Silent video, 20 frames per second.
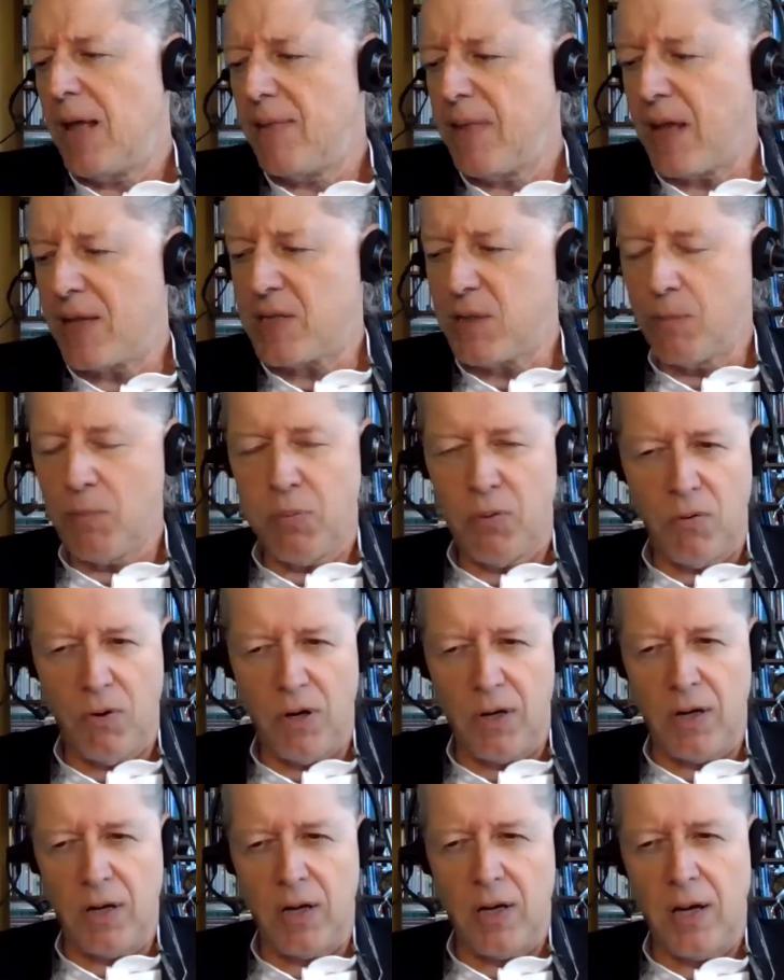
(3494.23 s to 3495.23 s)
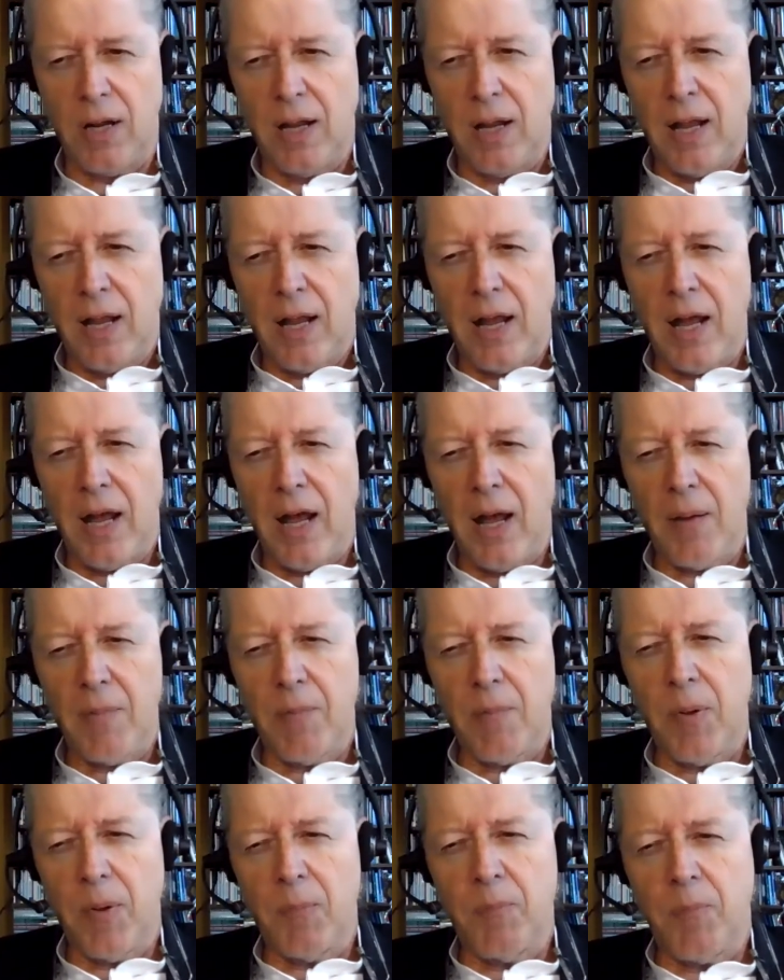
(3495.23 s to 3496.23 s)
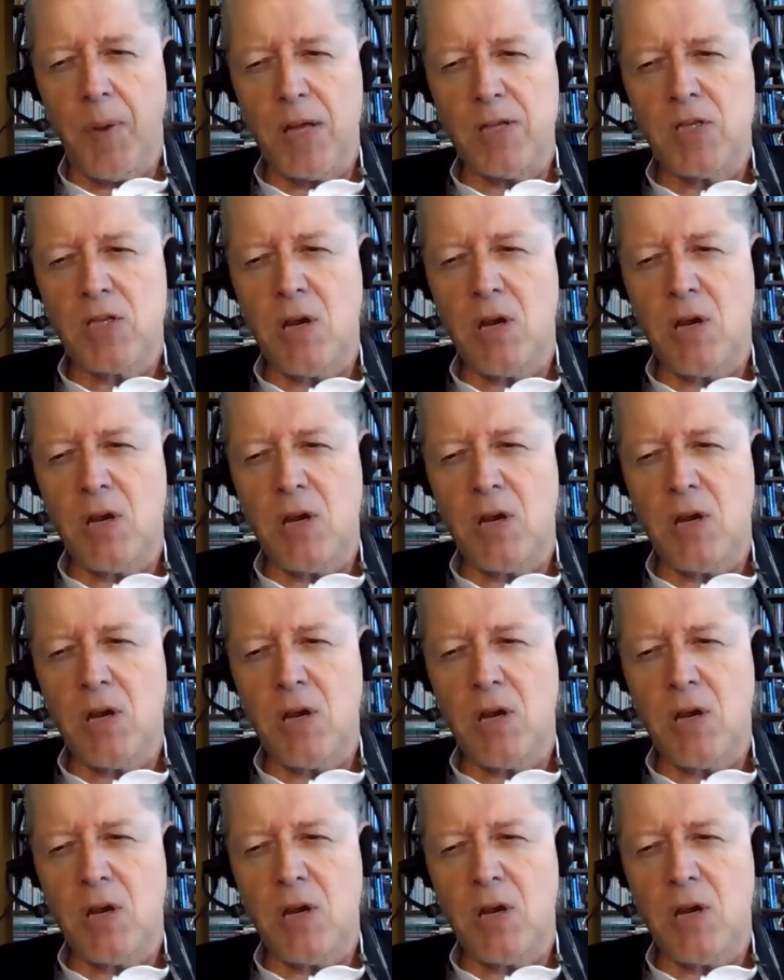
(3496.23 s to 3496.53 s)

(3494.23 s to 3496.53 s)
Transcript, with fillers: that's important. But